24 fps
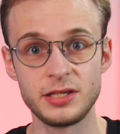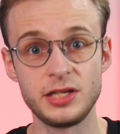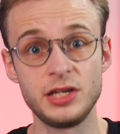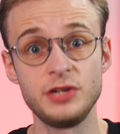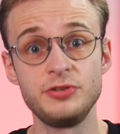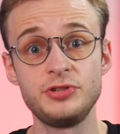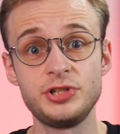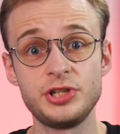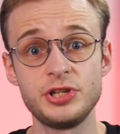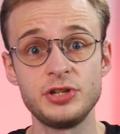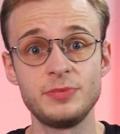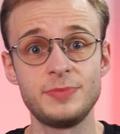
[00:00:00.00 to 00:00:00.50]

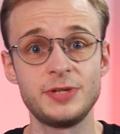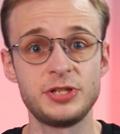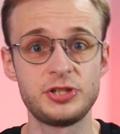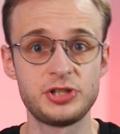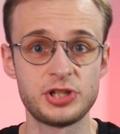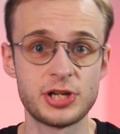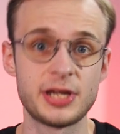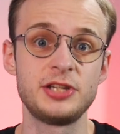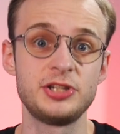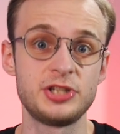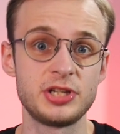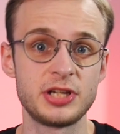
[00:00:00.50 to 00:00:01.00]
YouTube is
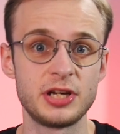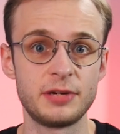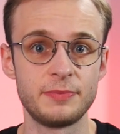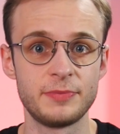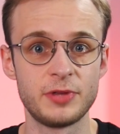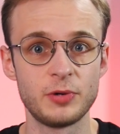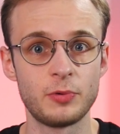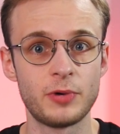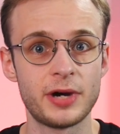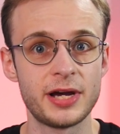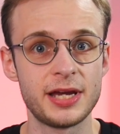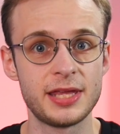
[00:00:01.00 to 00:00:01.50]
changing up
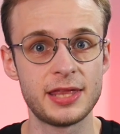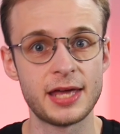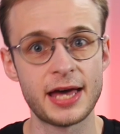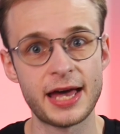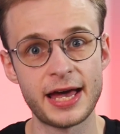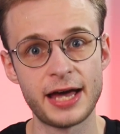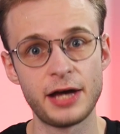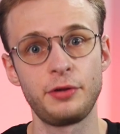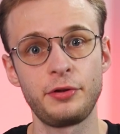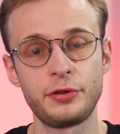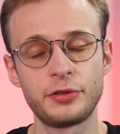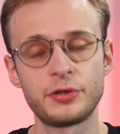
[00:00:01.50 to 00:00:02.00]
the way that
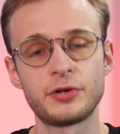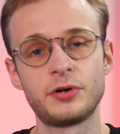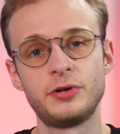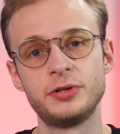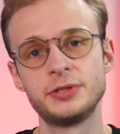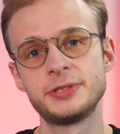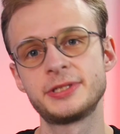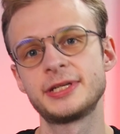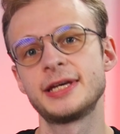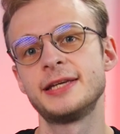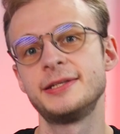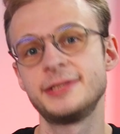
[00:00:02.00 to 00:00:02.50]
health
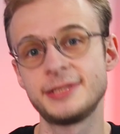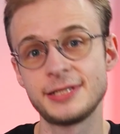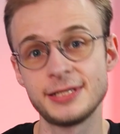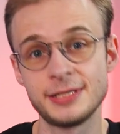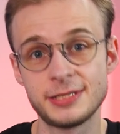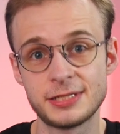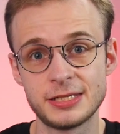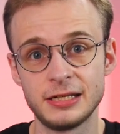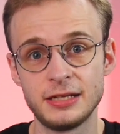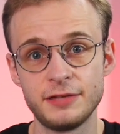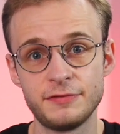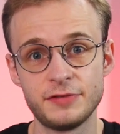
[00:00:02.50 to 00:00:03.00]
content is
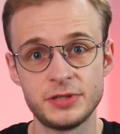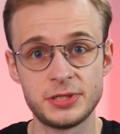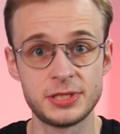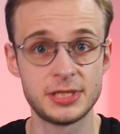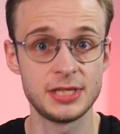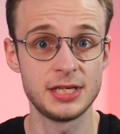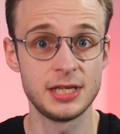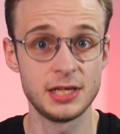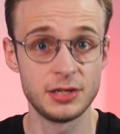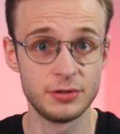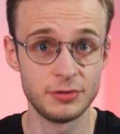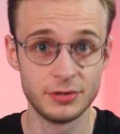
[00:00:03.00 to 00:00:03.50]
delivered to
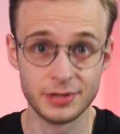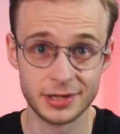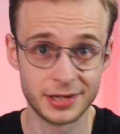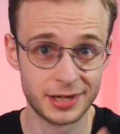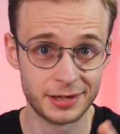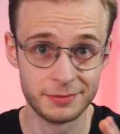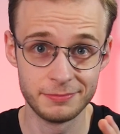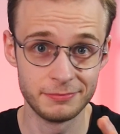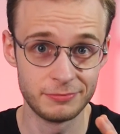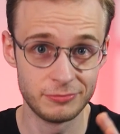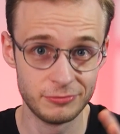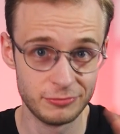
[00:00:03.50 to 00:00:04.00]
you, and
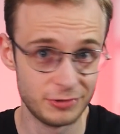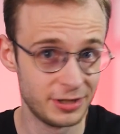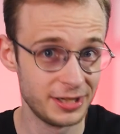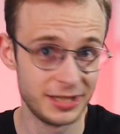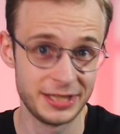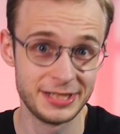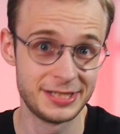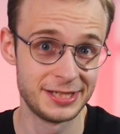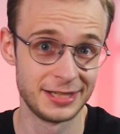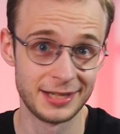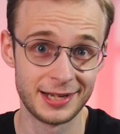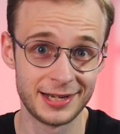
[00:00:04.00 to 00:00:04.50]
I'm really
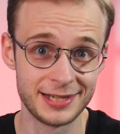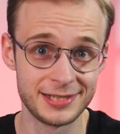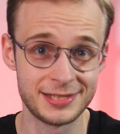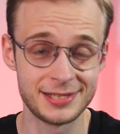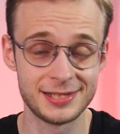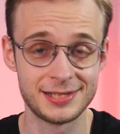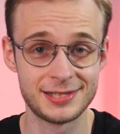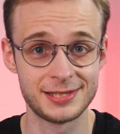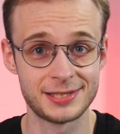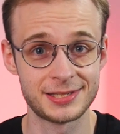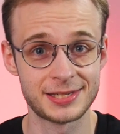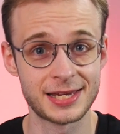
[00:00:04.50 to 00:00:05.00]
delighted
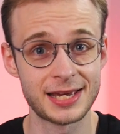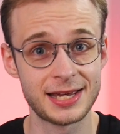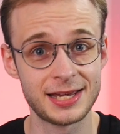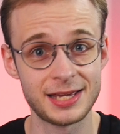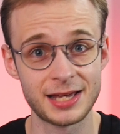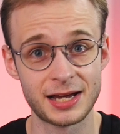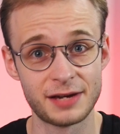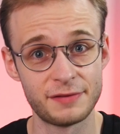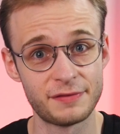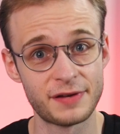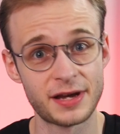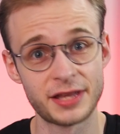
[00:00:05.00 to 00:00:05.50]
to say
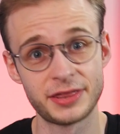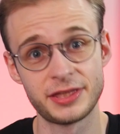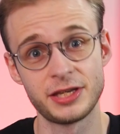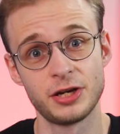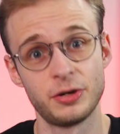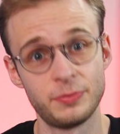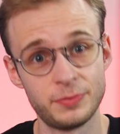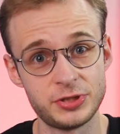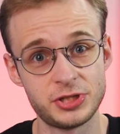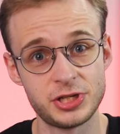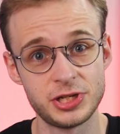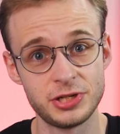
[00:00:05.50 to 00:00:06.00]
I've had the
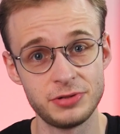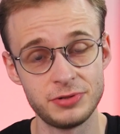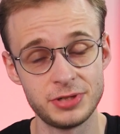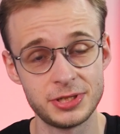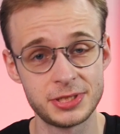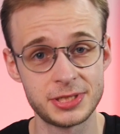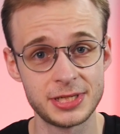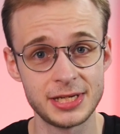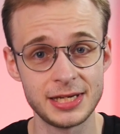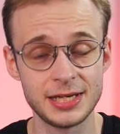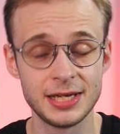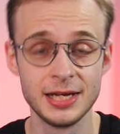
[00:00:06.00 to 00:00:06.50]

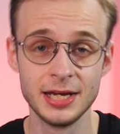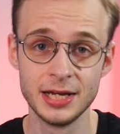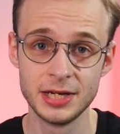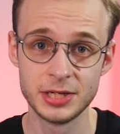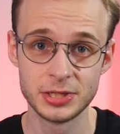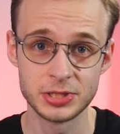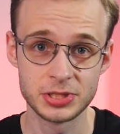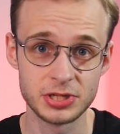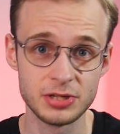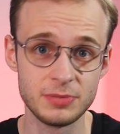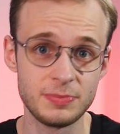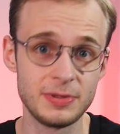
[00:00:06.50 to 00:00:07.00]
opportunity
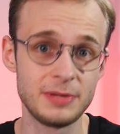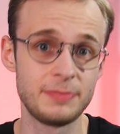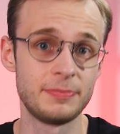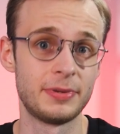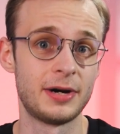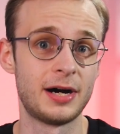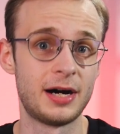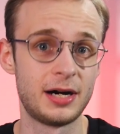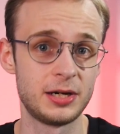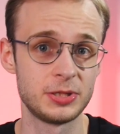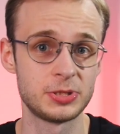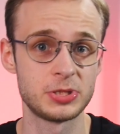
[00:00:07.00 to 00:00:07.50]
to be
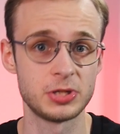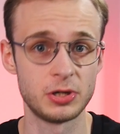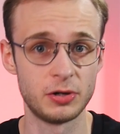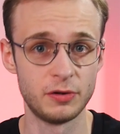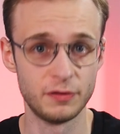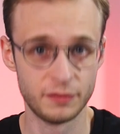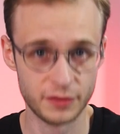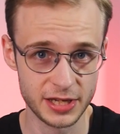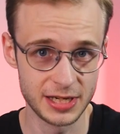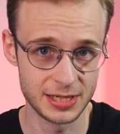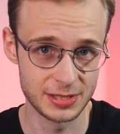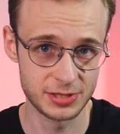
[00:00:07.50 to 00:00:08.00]
part
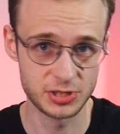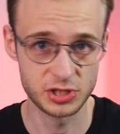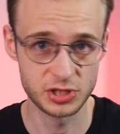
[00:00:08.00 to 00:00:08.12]
of these